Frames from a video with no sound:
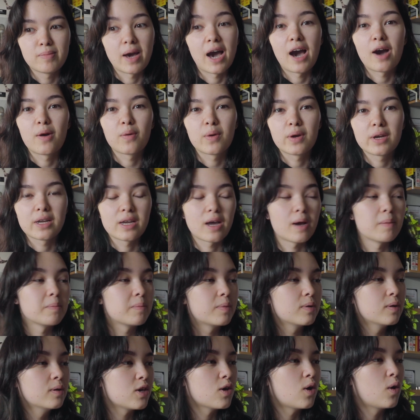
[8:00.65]
powering
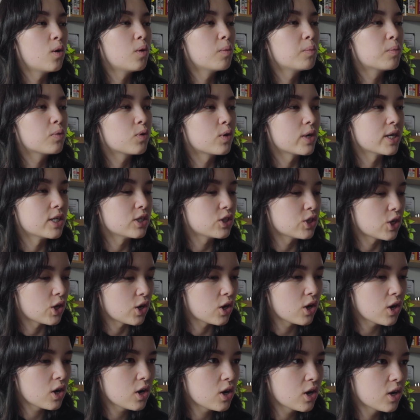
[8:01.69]
up the old
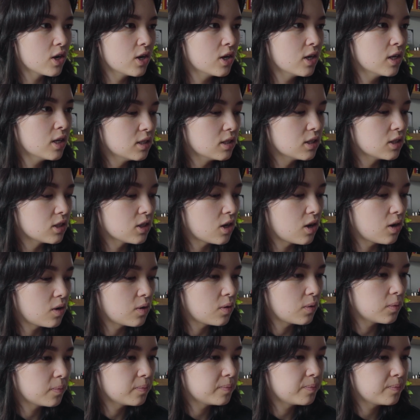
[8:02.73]
printer.
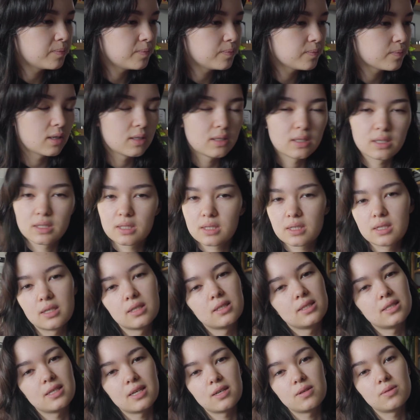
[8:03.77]
So let's
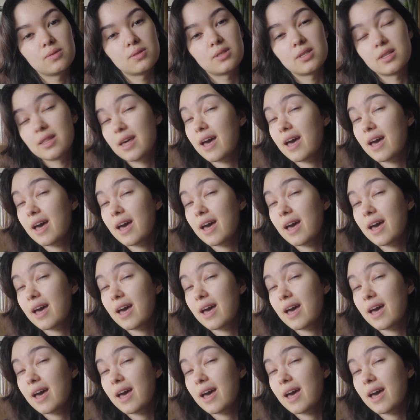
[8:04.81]
get down to